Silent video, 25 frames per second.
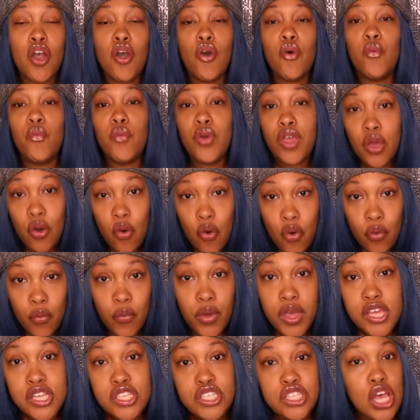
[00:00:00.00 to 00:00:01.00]
we
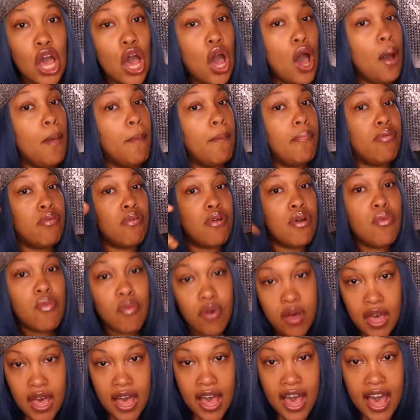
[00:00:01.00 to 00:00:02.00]
always
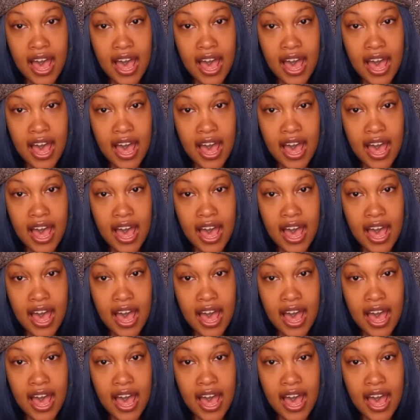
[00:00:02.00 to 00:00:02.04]
broke